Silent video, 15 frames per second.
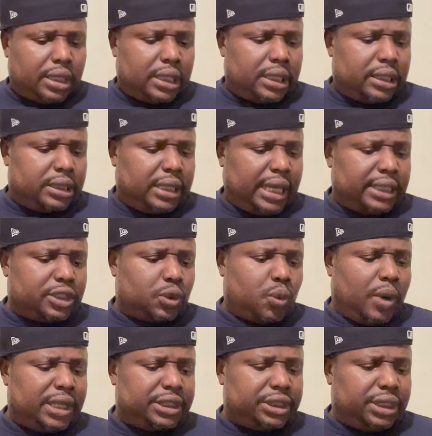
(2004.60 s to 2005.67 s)
Next
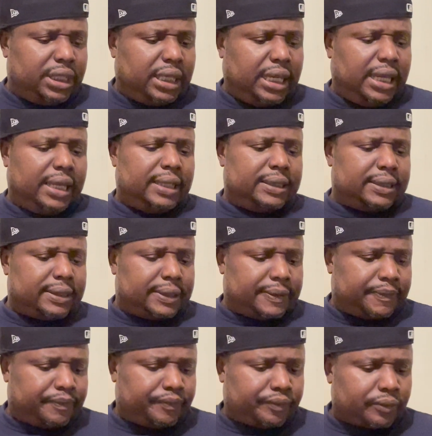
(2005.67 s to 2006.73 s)
question is,
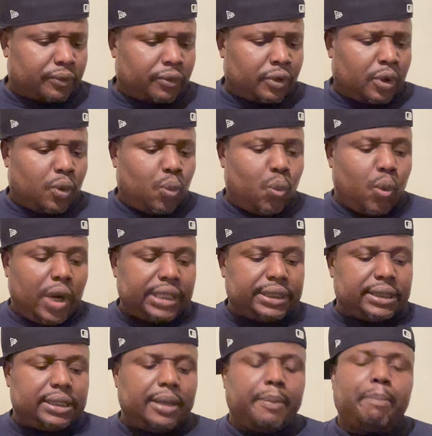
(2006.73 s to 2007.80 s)
what's
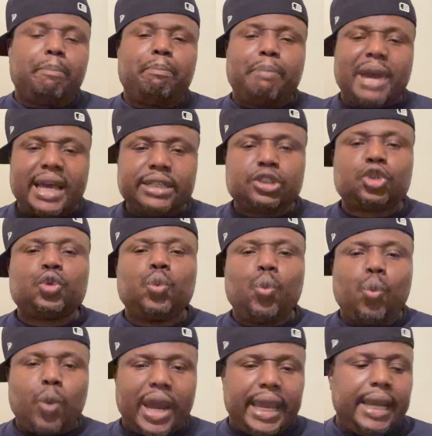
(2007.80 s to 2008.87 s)
the best
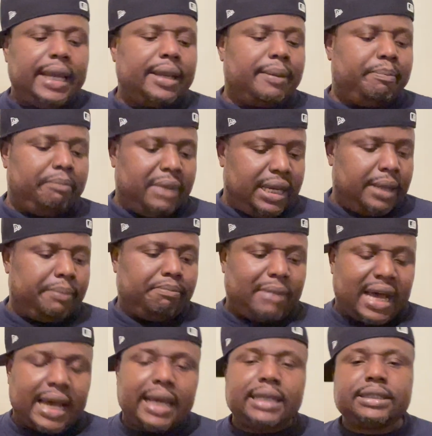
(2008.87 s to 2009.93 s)
way to
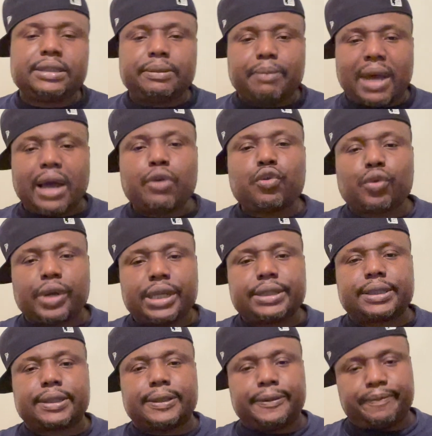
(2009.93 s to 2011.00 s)
minimize my
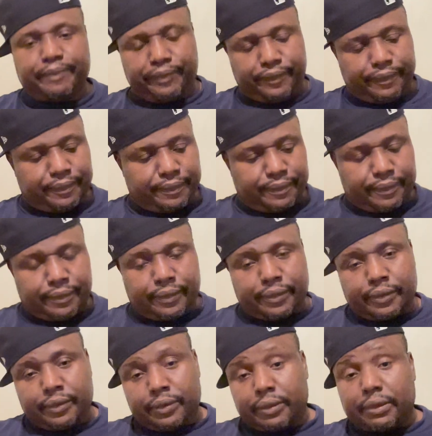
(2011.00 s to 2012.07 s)
risk?
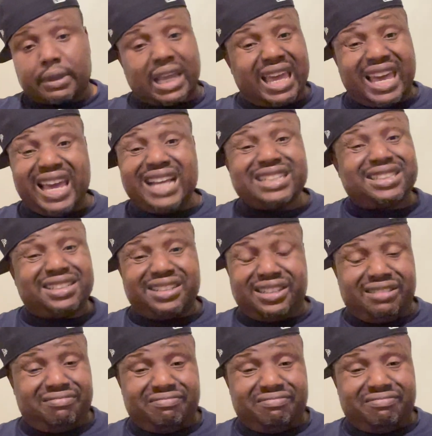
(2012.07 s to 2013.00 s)
Excellent